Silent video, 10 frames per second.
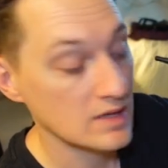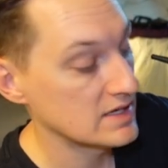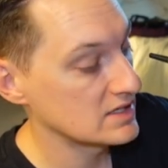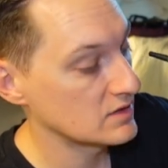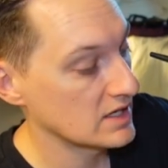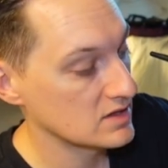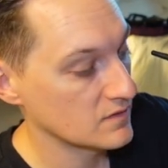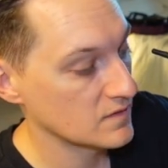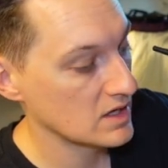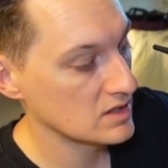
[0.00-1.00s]
I didn't hit the
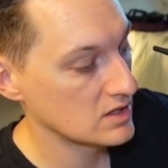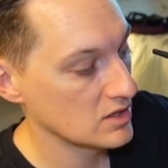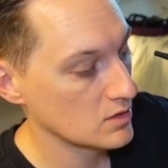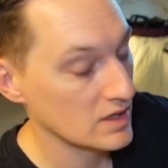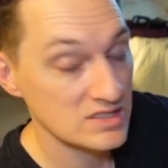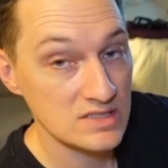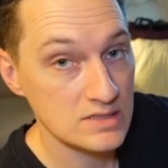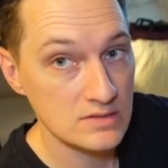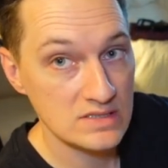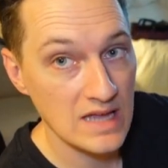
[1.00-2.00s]
fade cue, I
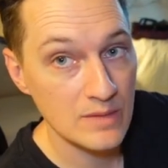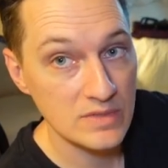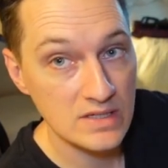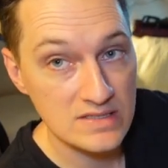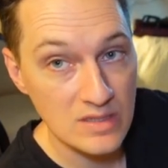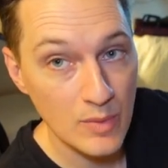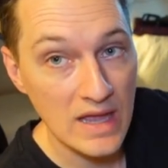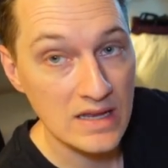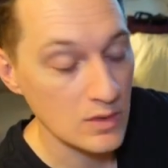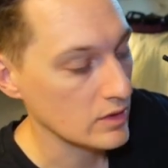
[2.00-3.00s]
just stopped it because the
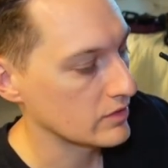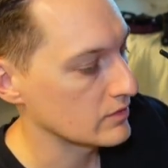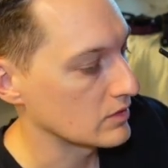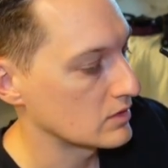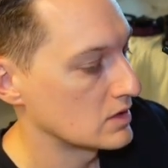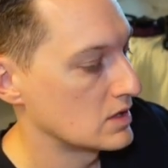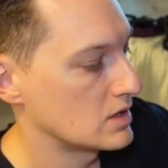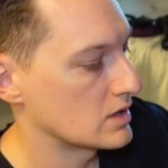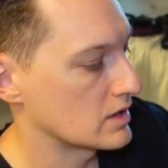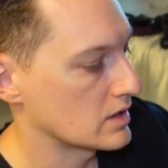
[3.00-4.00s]
panic went through.
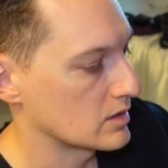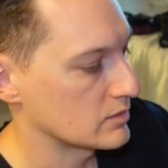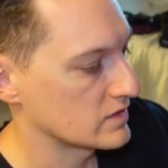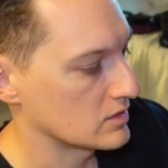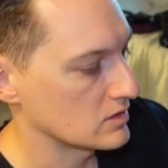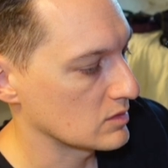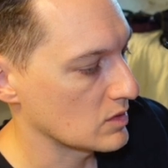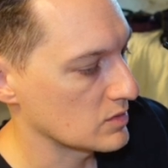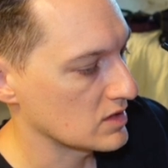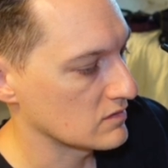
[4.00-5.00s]
So I know that
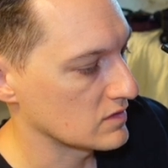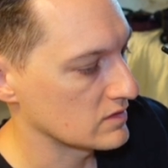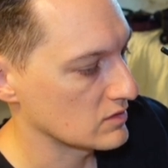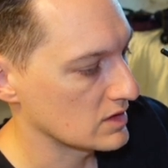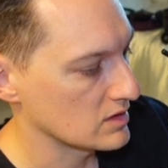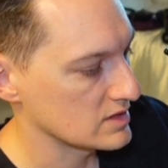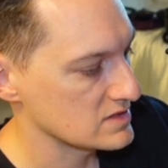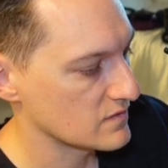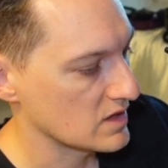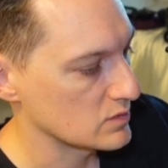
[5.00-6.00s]
might be confusing right now because
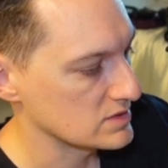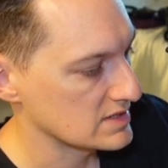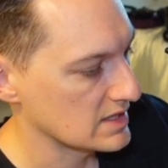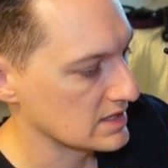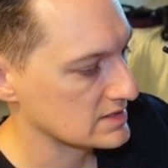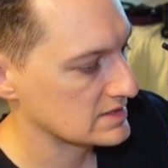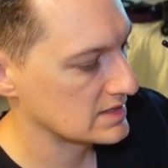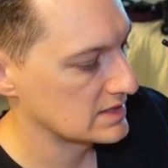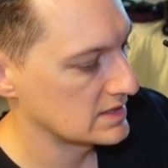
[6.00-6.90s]
fade was the next.